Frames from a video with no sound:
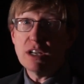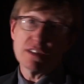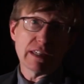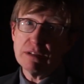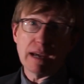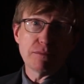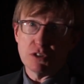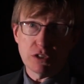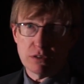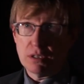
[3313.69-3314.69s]
And sometimes they're
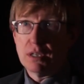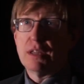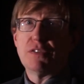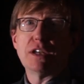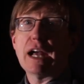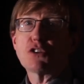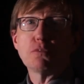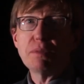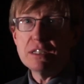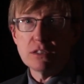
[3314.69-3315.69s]
just the
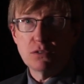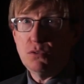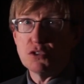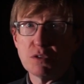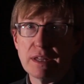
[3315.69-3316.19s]
natural pieces, who knows where